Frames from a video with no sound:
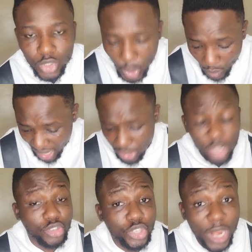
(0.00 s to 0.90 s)
So we
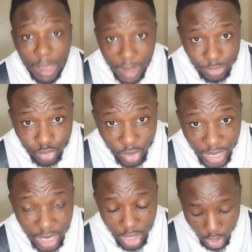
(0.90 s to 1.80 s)
cannot drill our crude
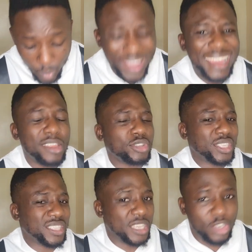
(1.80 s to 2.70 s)
oil. We cannot
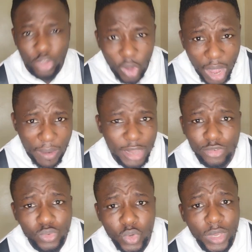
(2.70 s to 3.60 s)
secure our
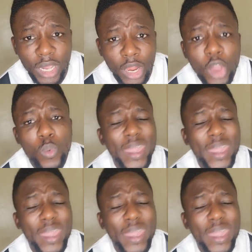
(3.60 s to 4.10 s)
crude oil.